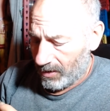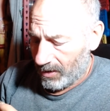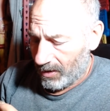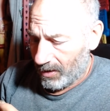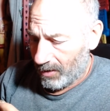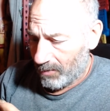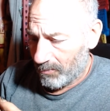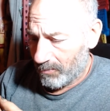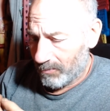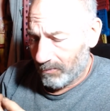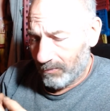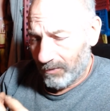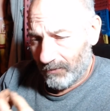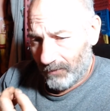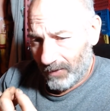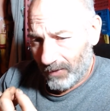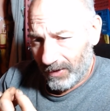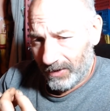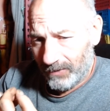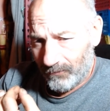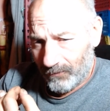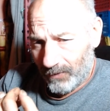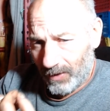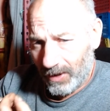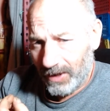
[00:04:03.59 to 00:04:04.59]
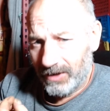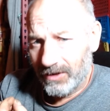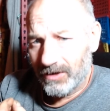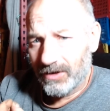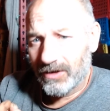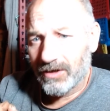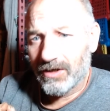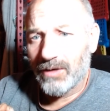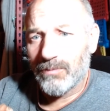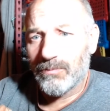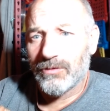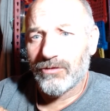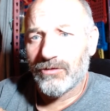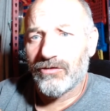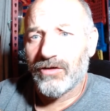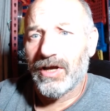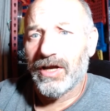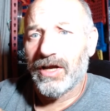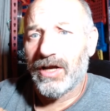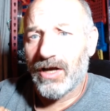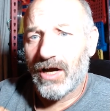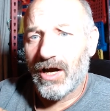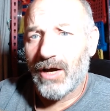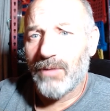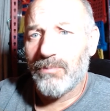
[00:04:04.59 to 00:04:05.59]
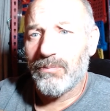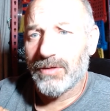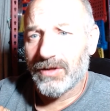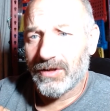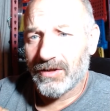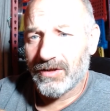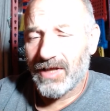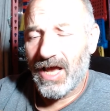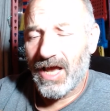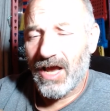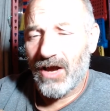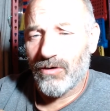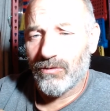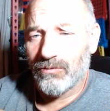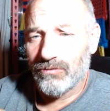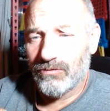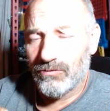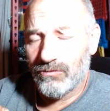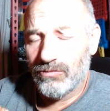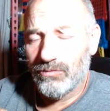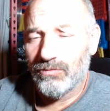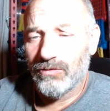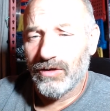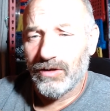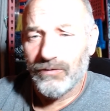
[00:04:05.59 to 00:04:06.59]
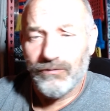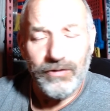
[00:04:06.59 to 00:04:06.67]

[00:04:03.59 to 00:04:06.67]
um, if I find the numbers like up and down, two,